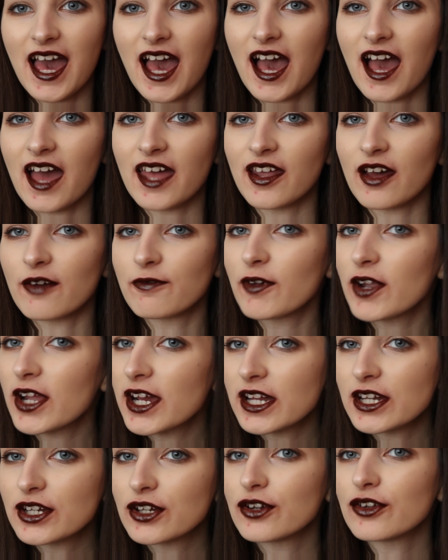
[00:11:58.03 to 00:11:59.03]
And I feel
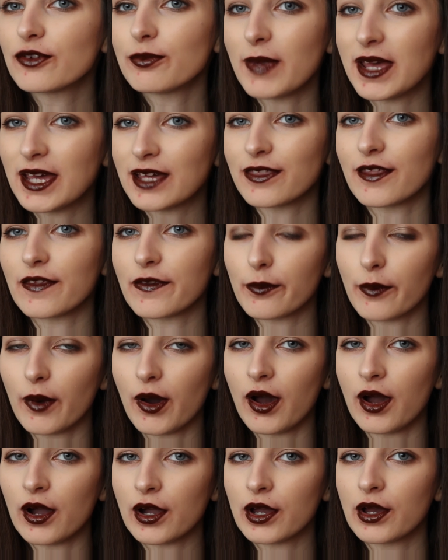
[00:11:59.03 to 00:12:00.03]
like I could make this
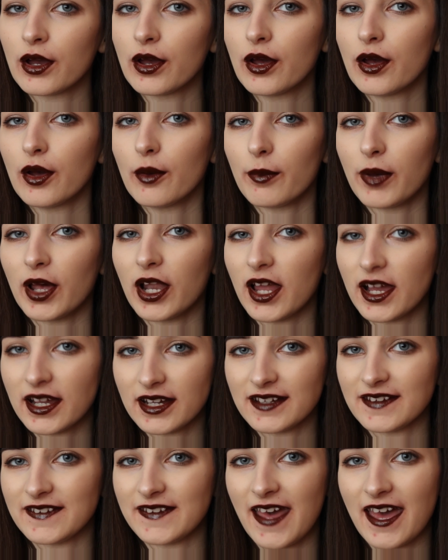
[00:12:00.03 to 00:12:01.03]
work, but like
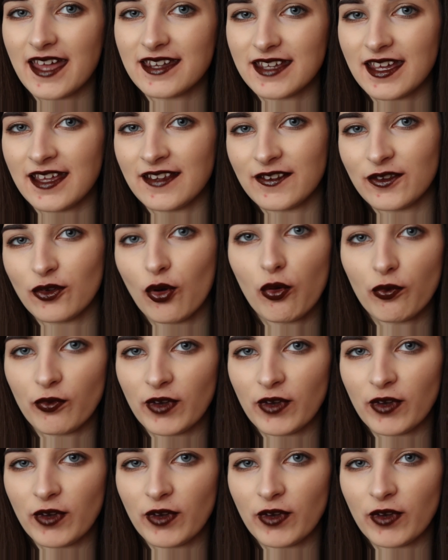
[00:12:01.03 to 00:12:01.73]
I said, it's not